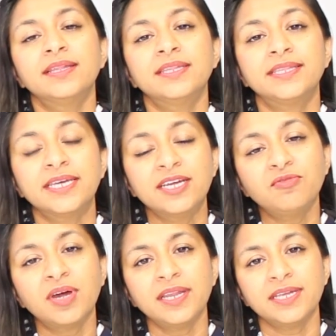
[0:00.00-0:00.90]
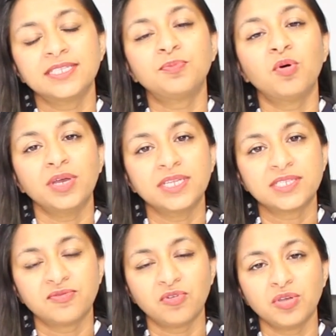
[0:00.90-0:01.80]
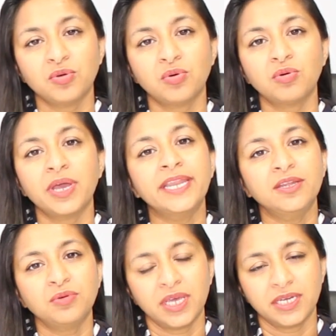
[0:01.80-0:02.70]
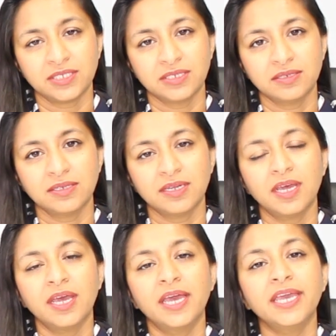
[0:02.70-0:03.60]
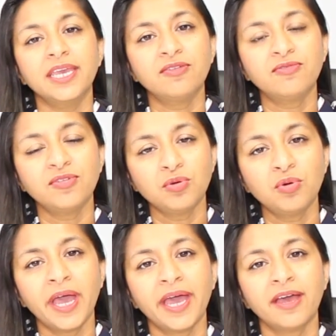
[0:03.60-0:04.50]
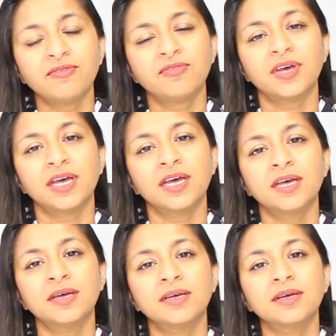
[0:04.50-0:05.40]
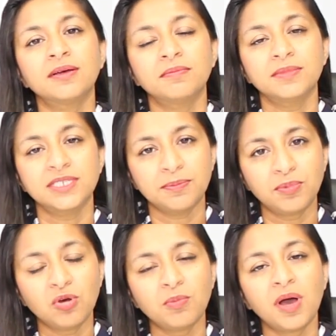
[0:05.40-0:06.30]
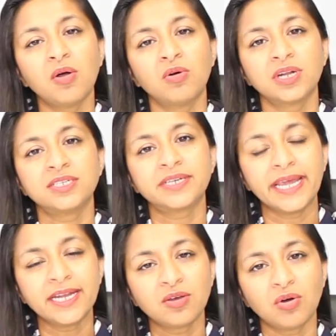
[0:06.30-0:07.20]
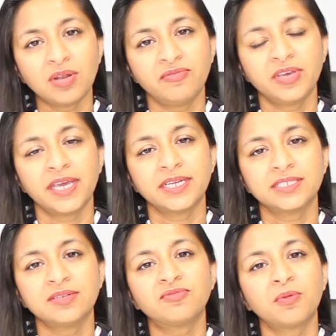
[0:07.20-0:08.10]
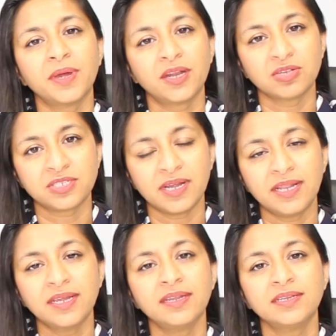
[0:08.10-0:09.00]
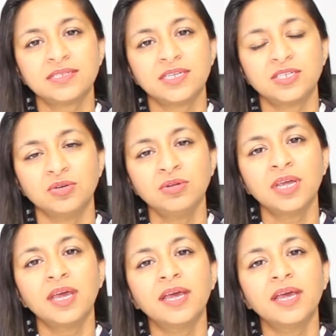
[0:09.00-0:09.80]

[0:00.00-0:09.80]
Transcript: The third one is points for your education. If you have a diploma or a trade qualification from an Australian institute,